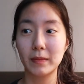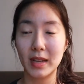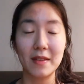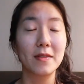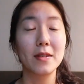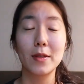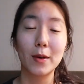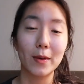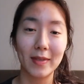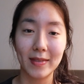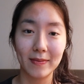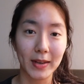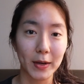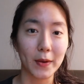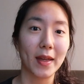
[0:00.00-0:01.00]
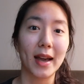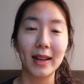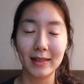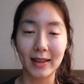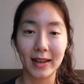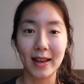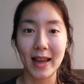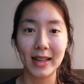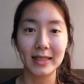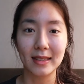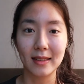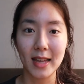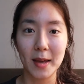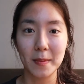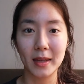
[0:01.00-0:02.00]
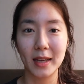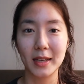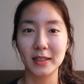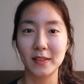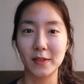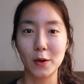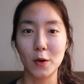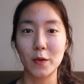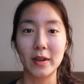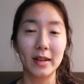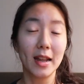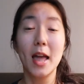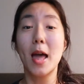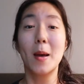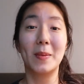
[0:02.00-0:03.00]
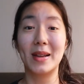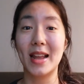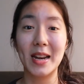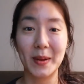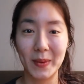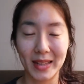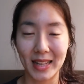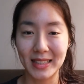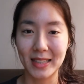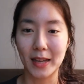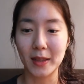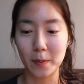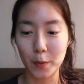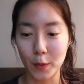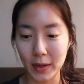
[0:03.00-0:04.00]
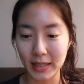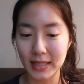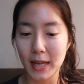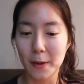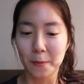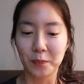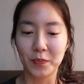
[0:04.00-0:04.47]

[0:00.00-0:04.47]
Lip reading: even though, you know, that I canceled that because of COVID. But anyway, that's not the point.